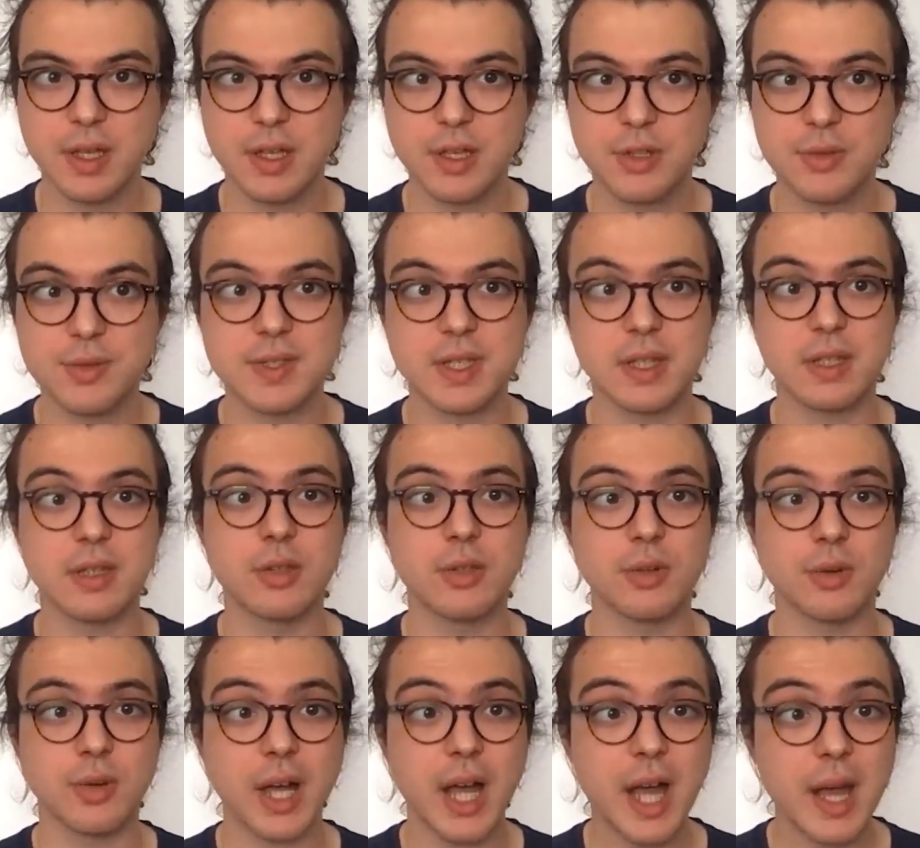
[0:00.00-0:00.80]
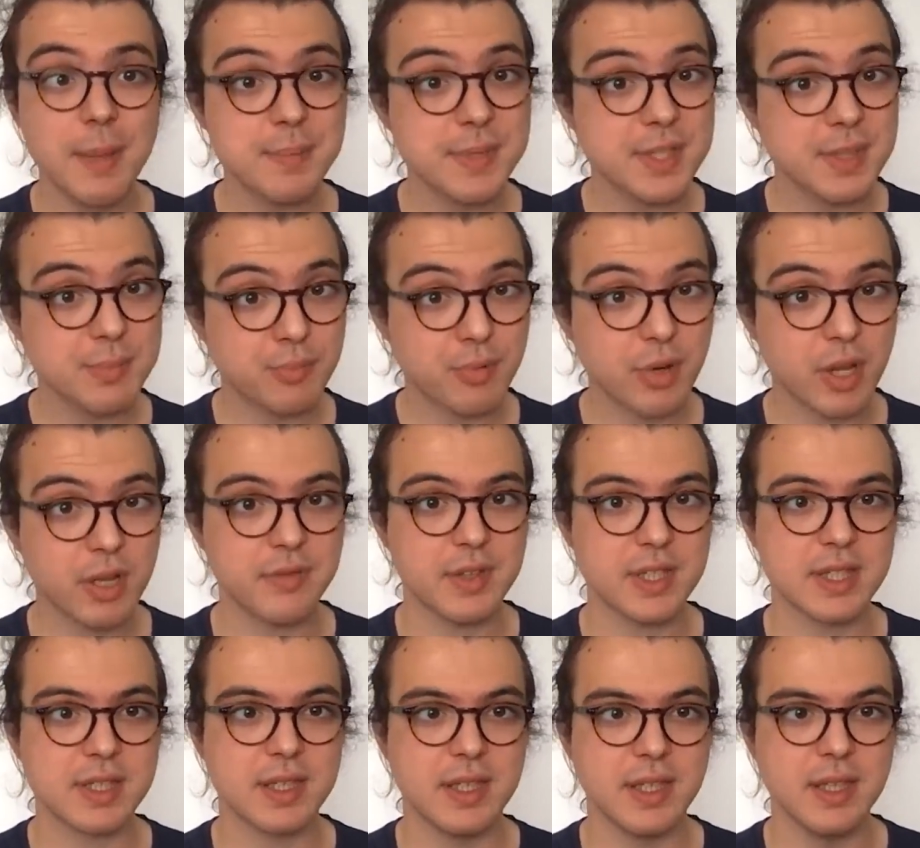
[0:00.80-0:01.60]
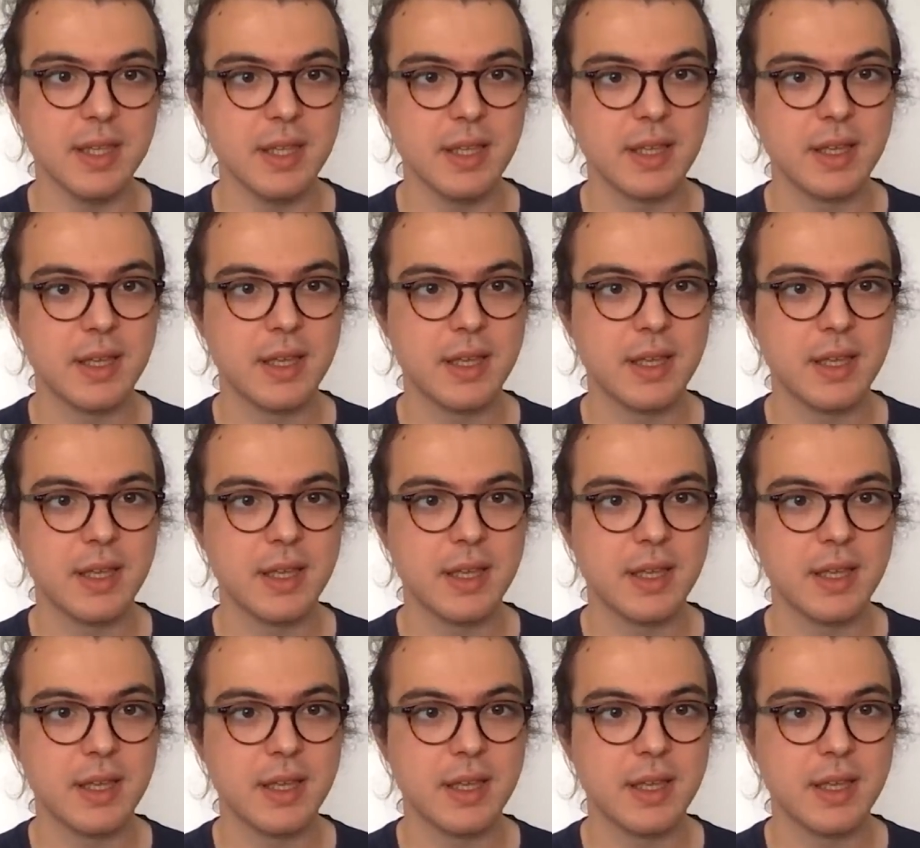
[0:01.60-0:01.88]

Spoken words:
using your app's private key